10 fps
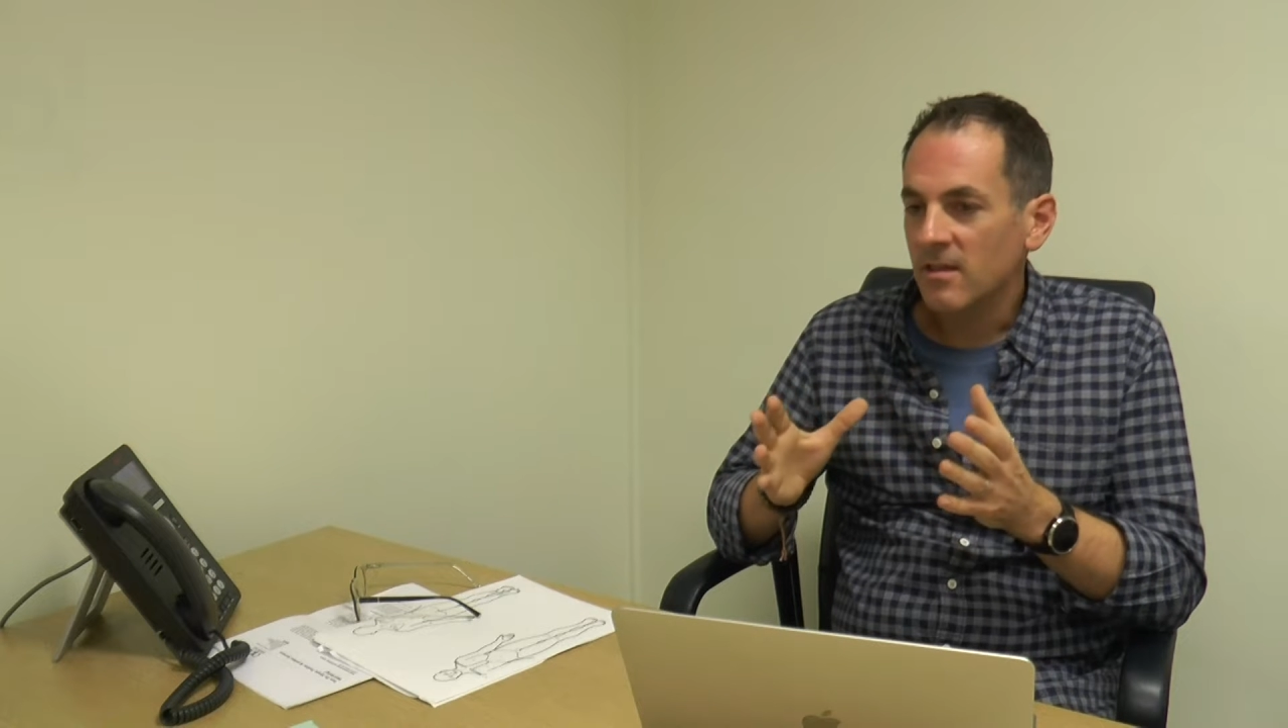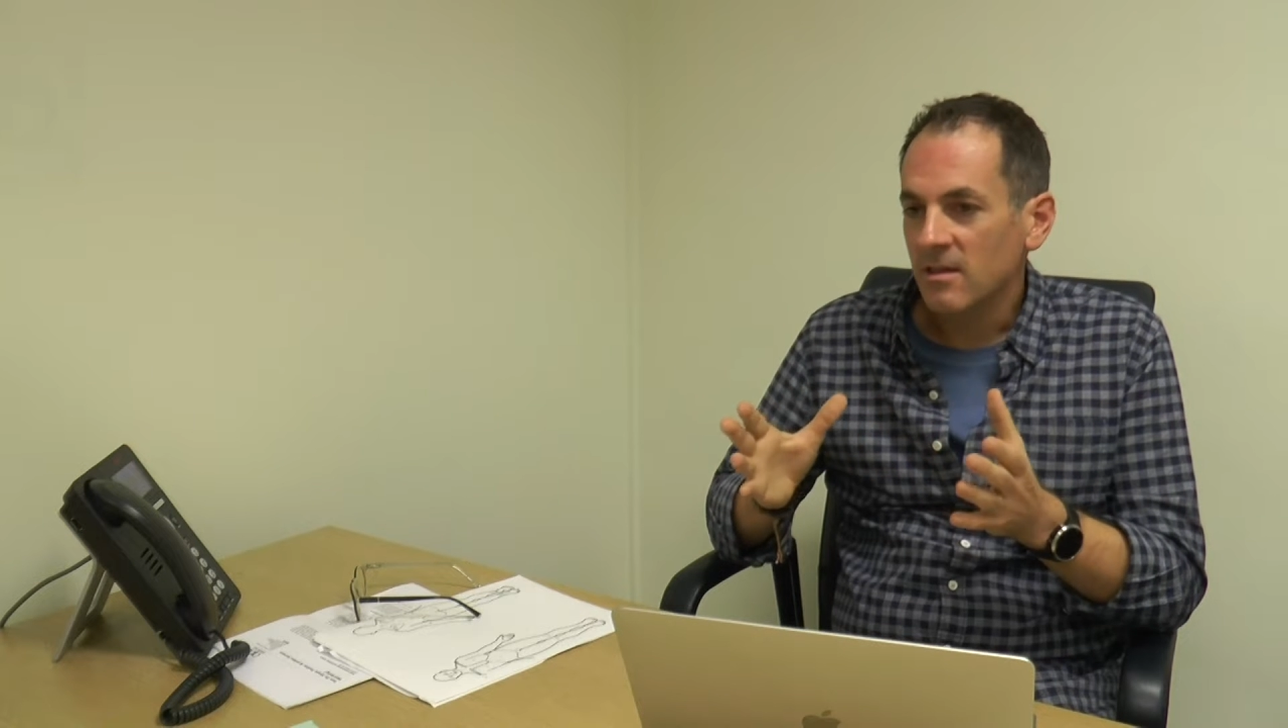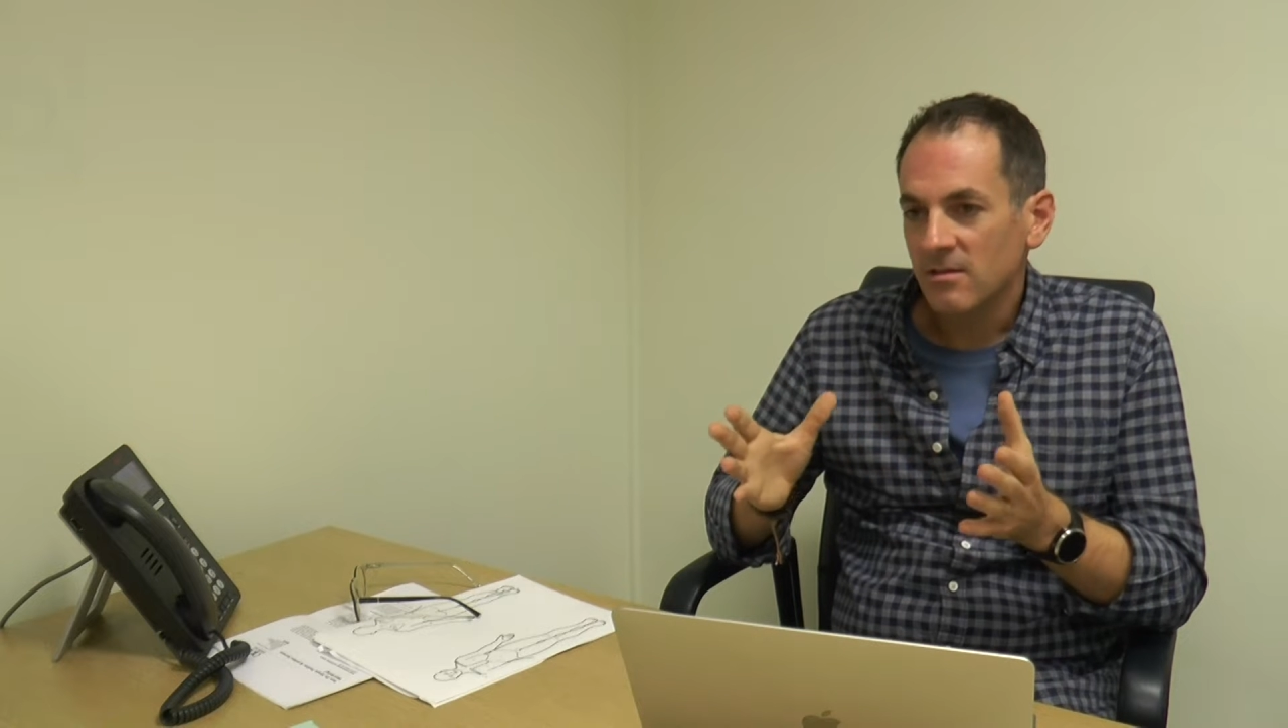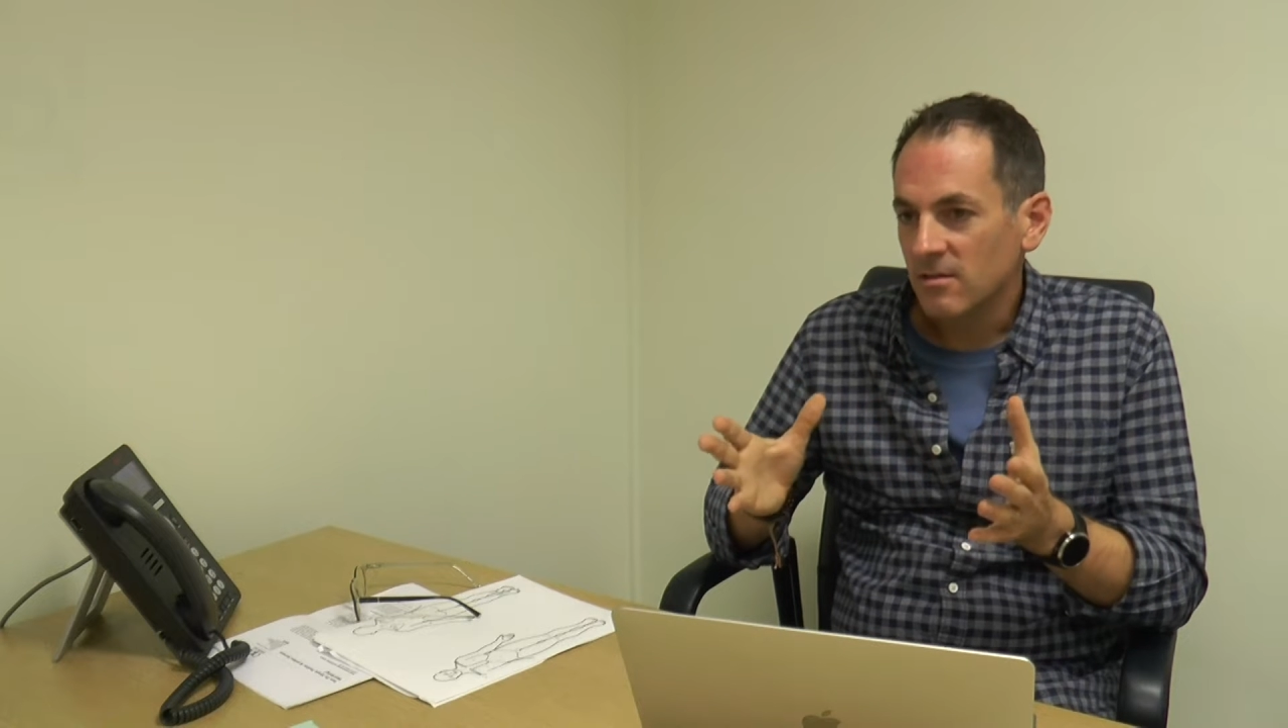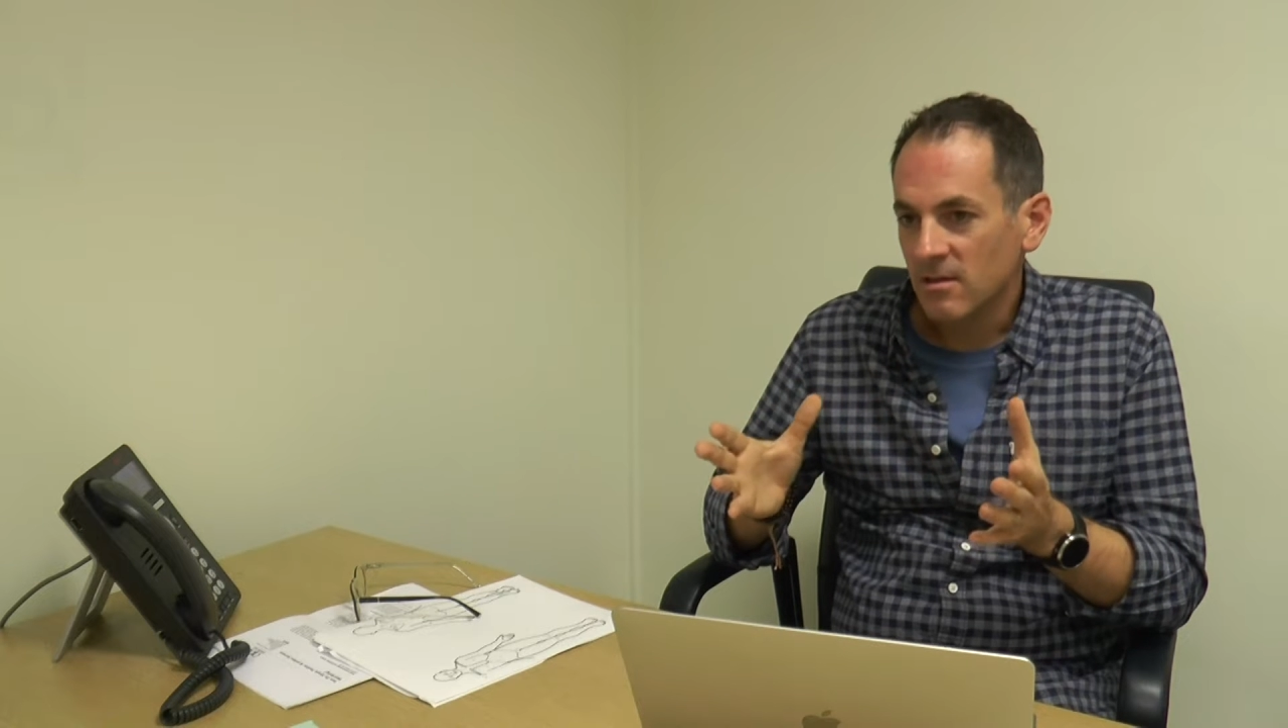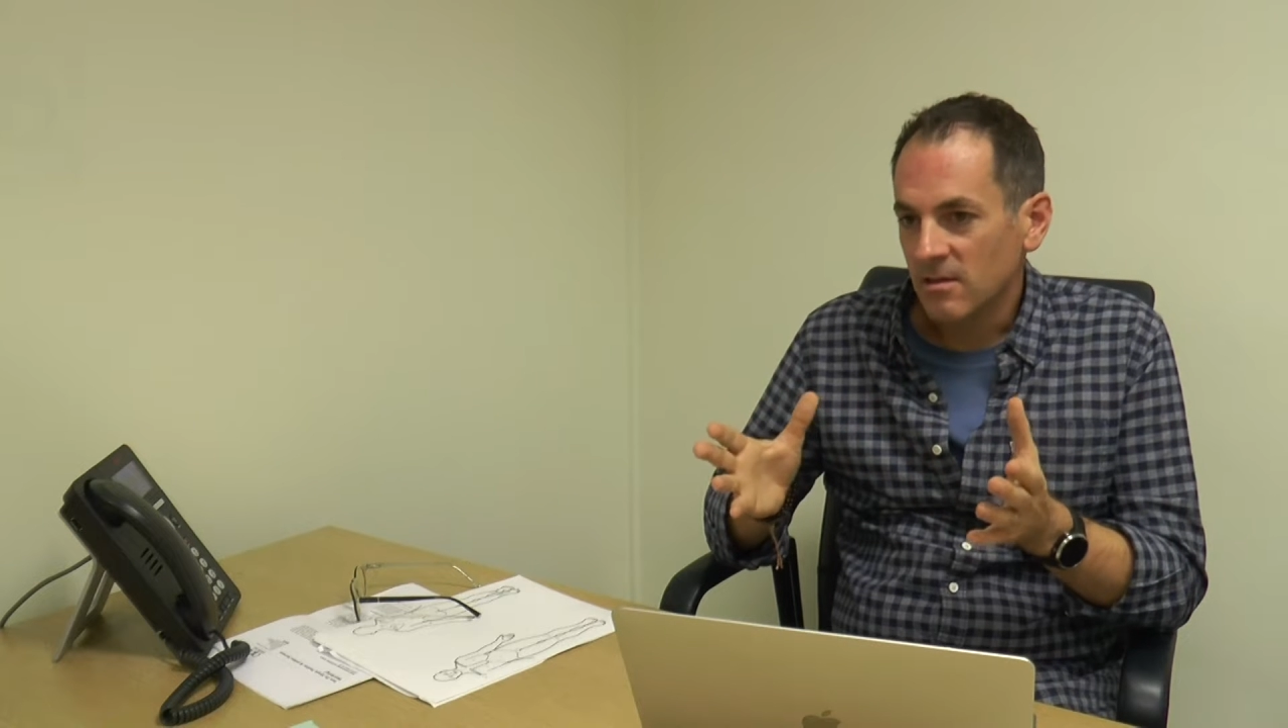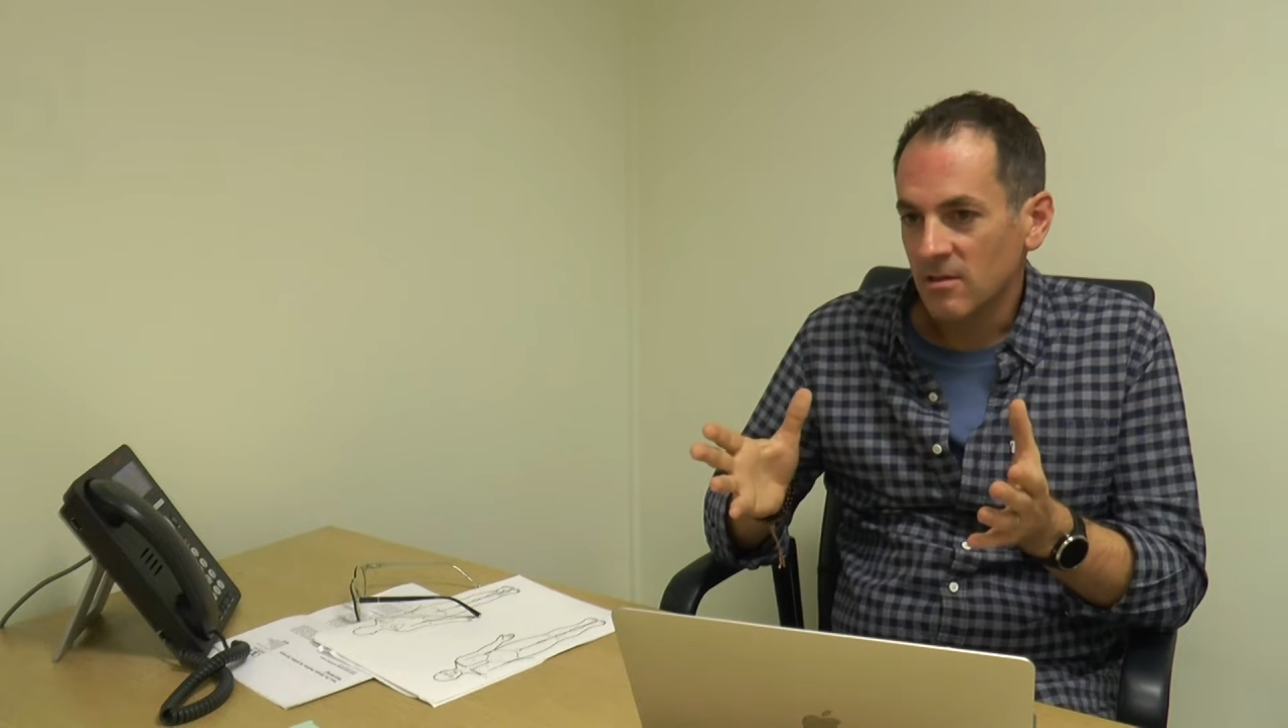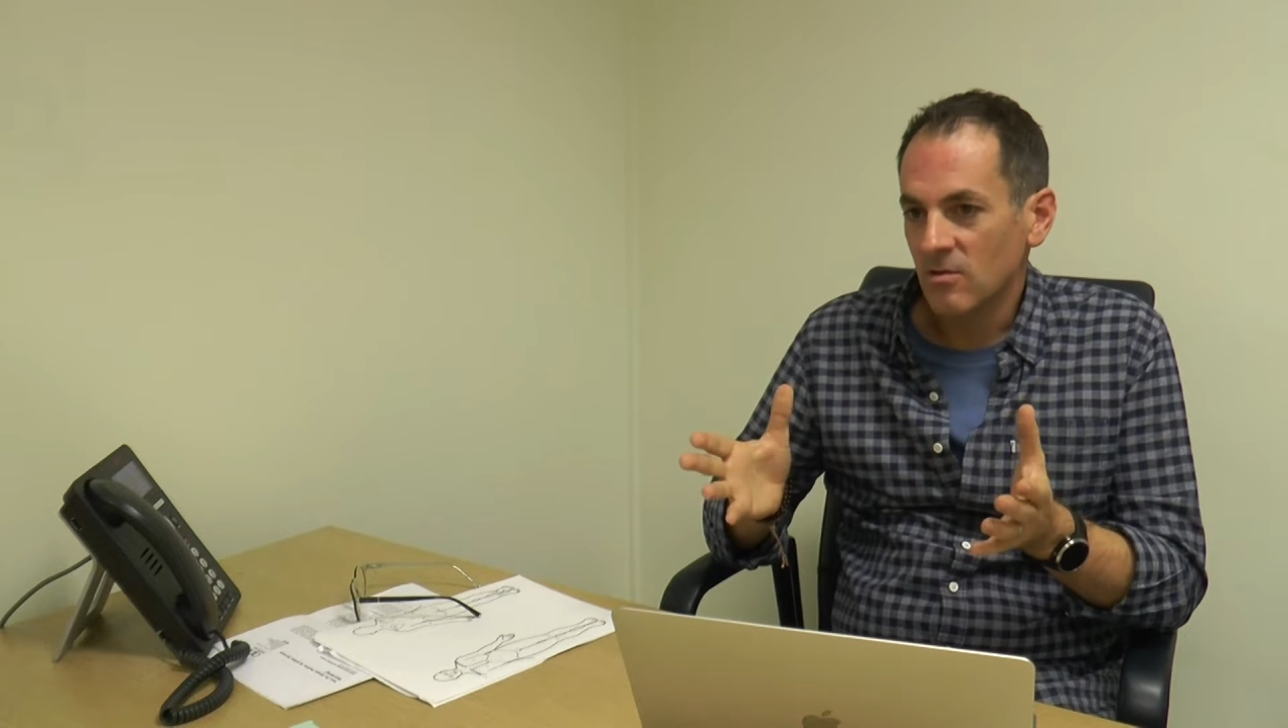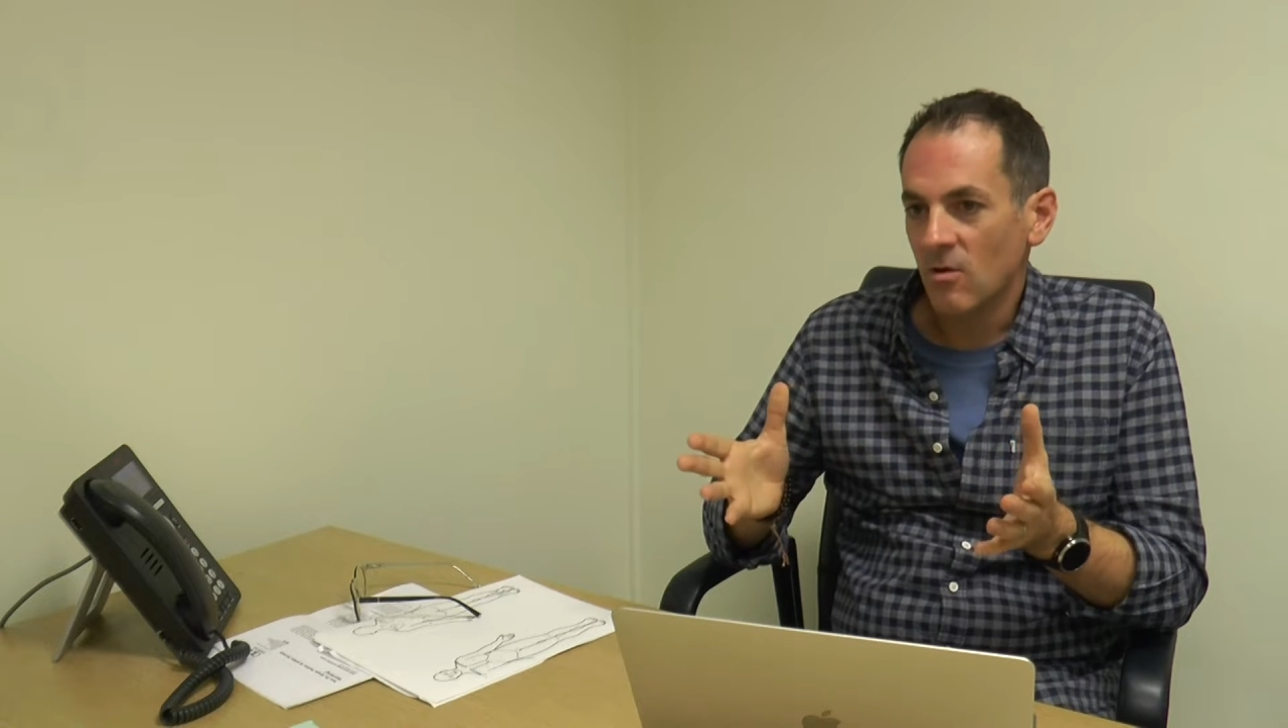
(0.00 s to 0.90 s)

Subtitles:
this is